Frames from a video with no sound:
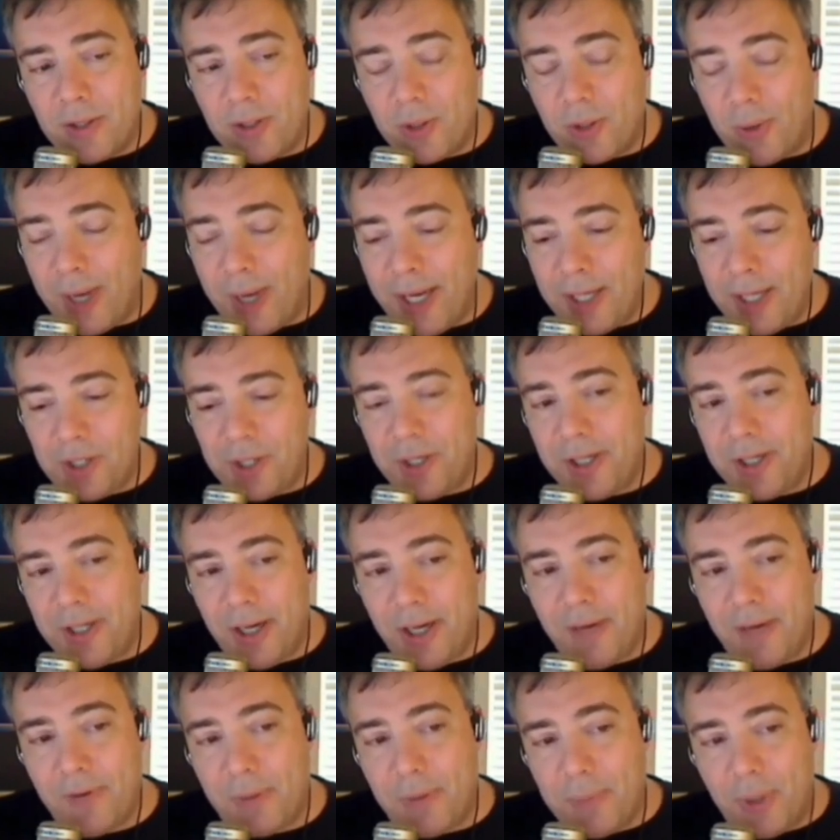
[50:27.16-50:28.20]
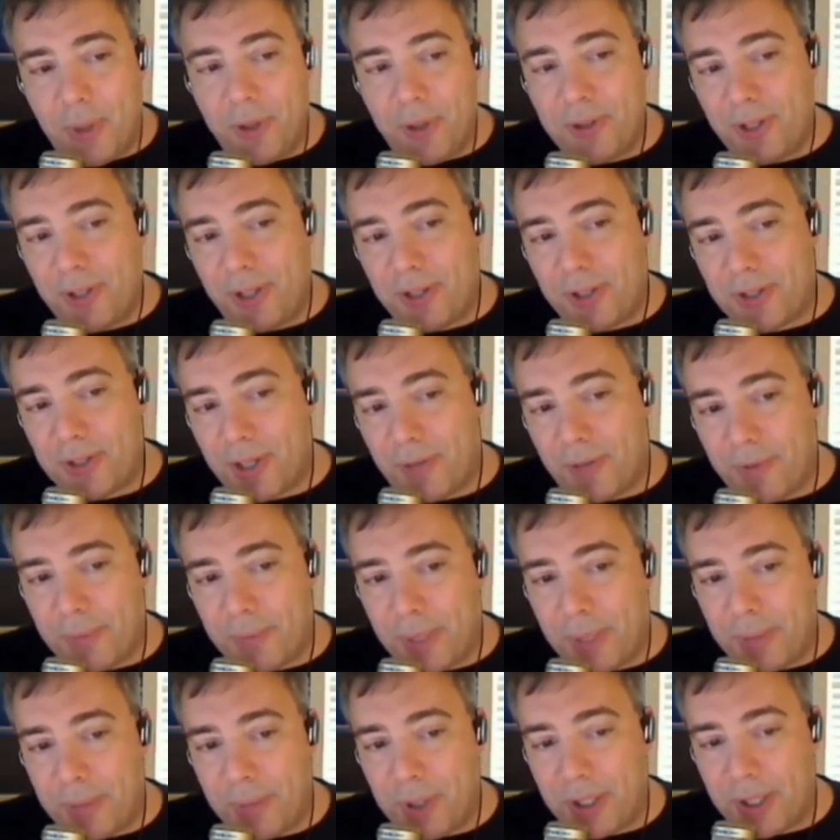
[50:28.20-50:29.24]
So I actually cover most of this stuff
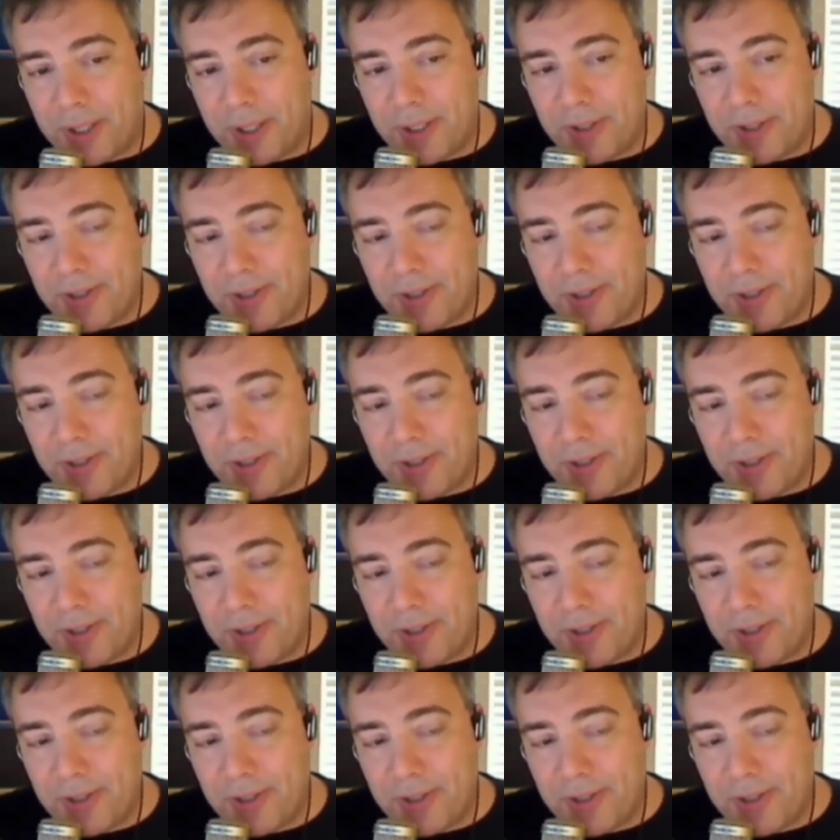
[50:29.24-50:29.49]
in my book.